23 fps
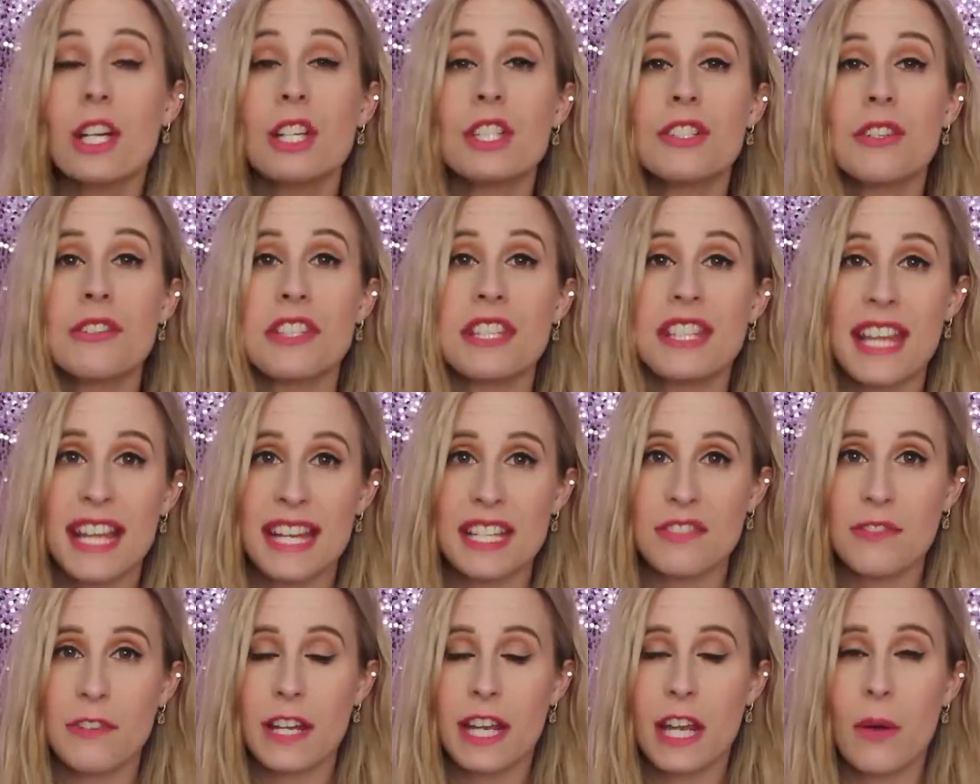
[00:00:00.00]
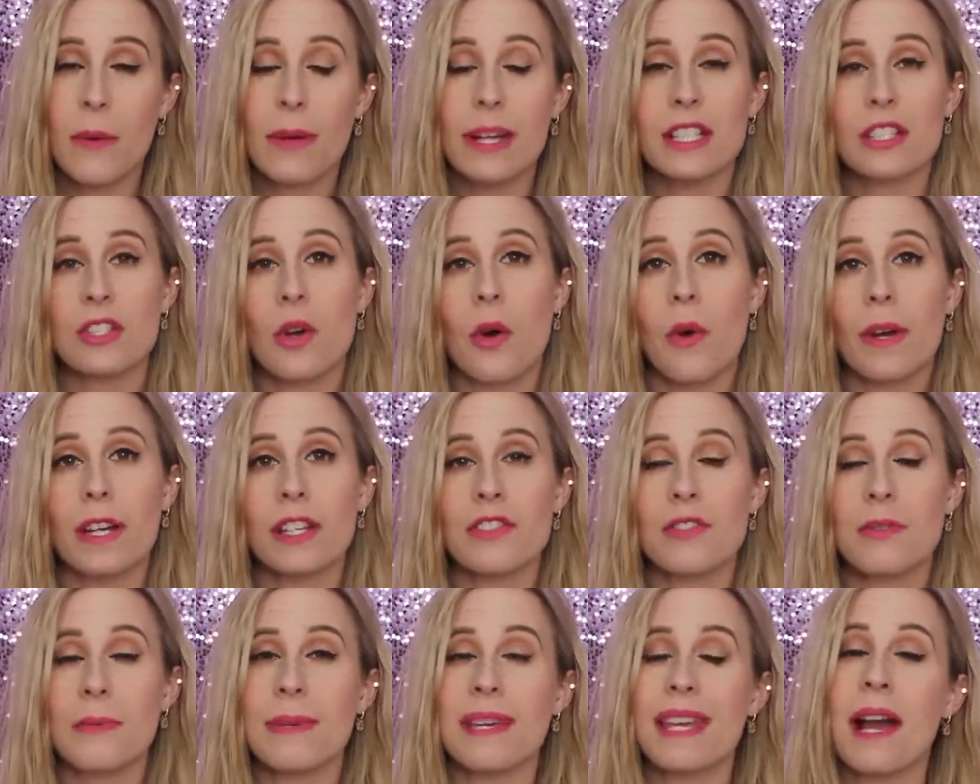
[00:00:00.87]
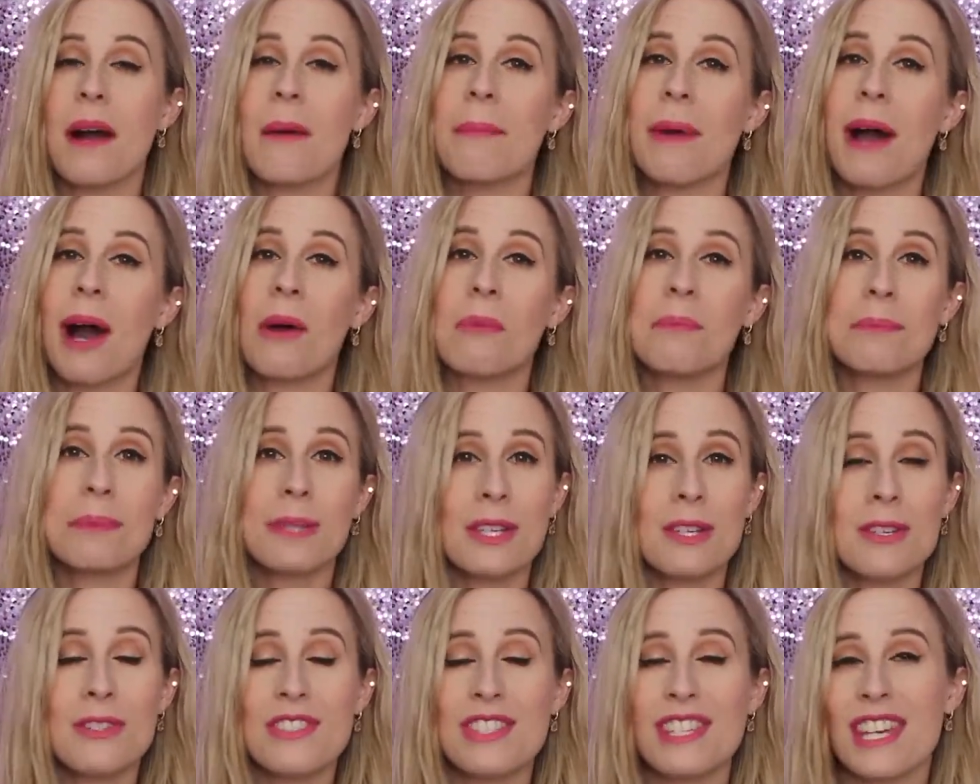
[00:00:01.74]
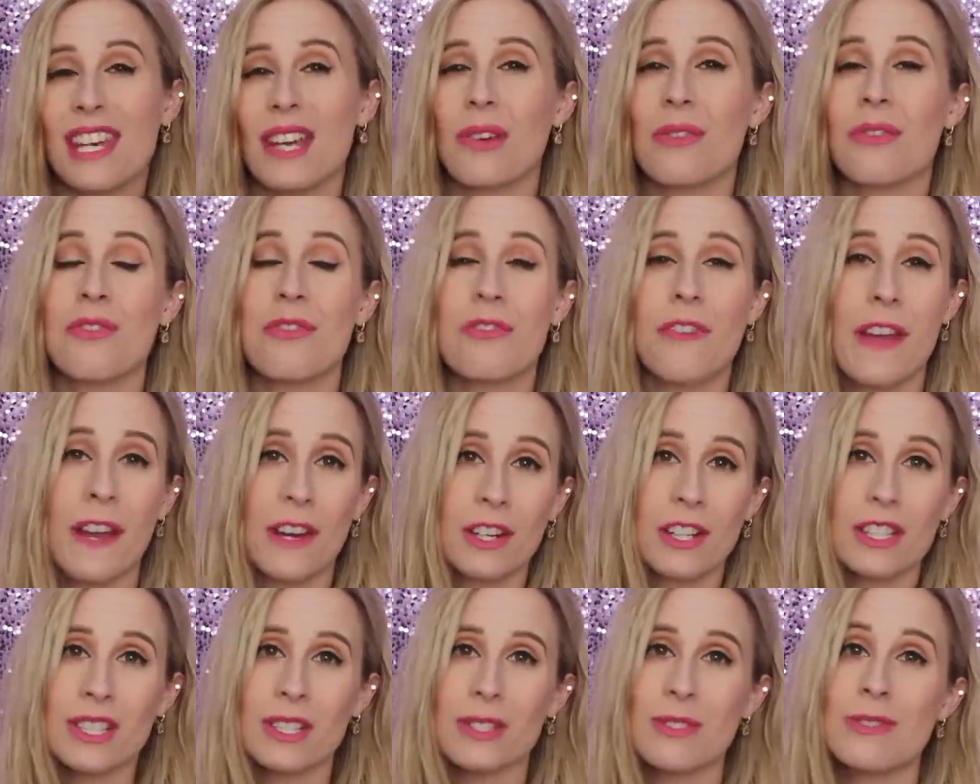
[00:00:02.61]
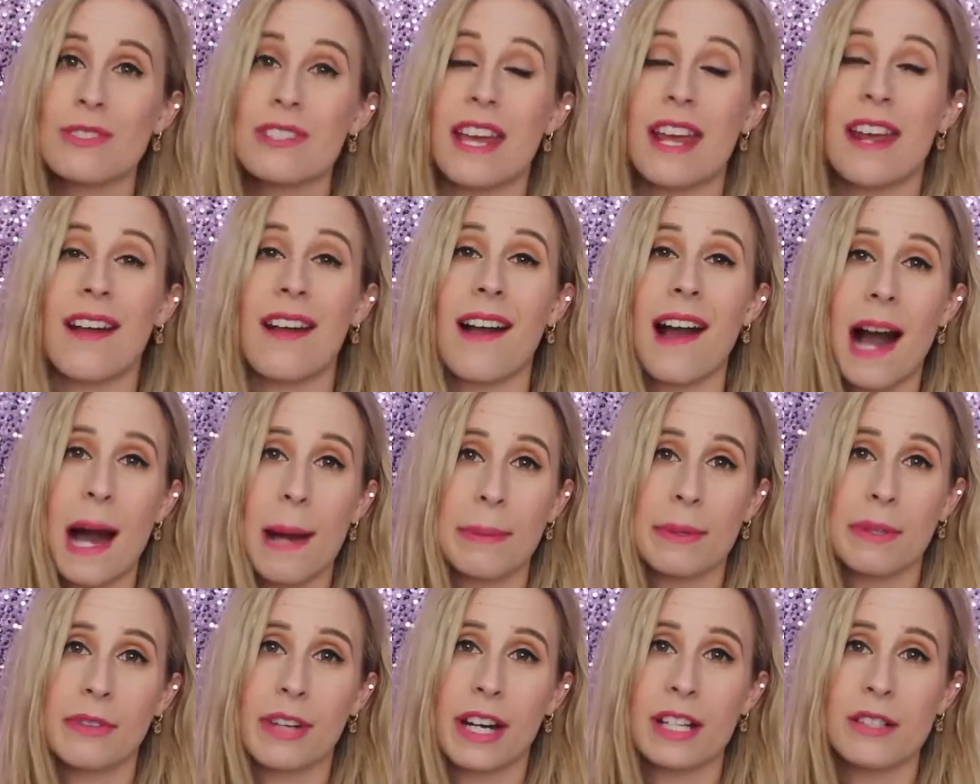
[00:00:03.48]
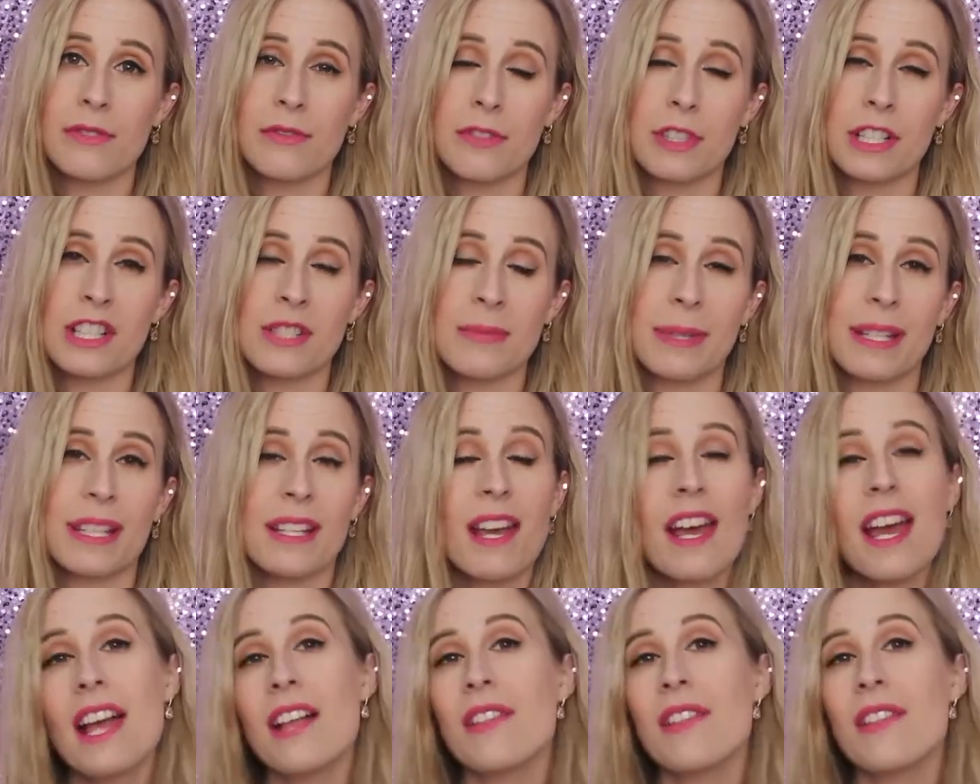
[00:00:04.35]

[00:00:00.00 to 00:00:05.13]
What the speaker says: So today's video is going to be about music, fair use, and copyright infringement.